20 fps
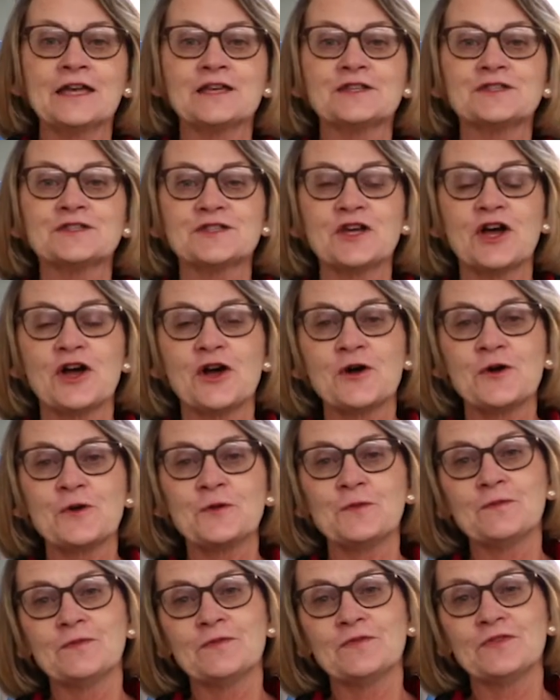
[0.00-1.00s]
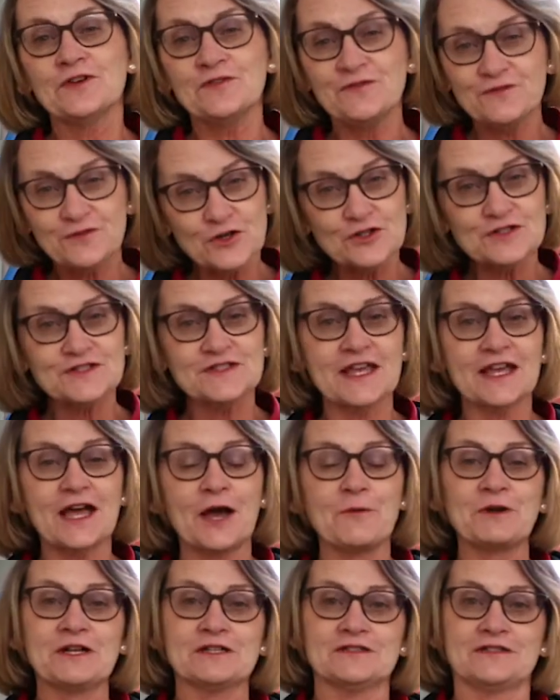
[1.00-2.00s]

So, the first thing I want